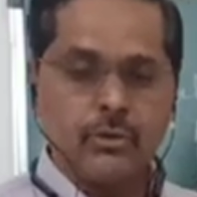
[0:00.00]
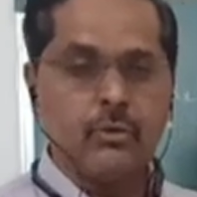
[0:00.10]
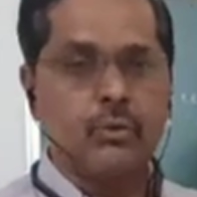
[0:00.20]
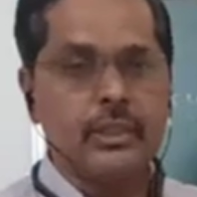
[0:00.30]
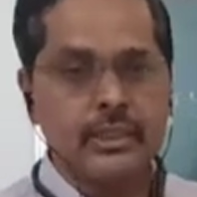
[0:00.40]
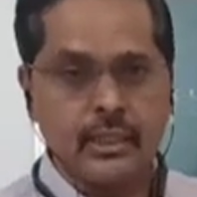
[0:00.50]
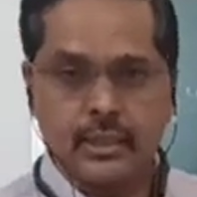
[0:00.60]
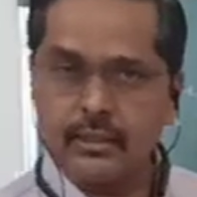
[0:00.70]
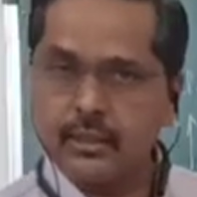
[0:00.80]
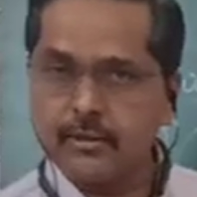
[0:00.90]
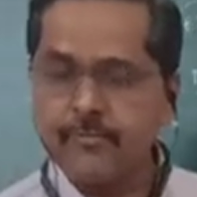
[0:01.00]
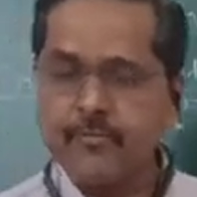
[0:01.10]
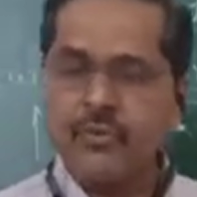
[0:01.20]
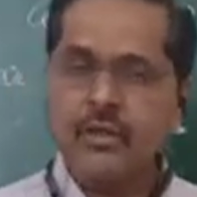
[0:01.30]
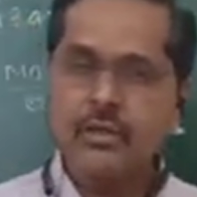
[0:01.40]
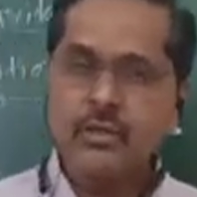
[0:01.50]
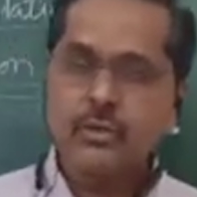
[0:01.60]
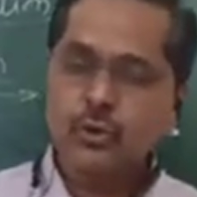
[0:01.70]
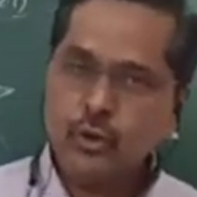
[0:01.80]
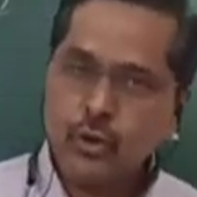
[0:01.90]
to the circle.
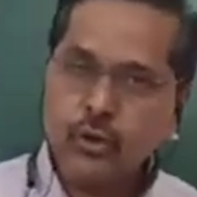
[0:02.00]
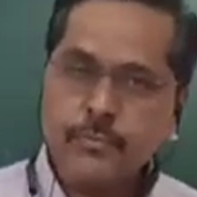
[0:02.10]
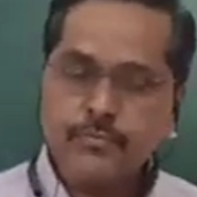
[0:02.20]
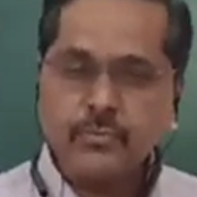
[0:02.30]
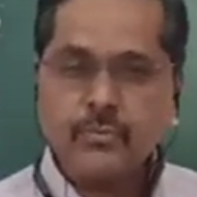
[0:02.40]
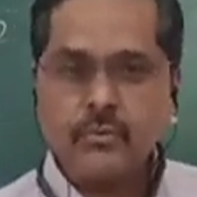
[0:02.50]
So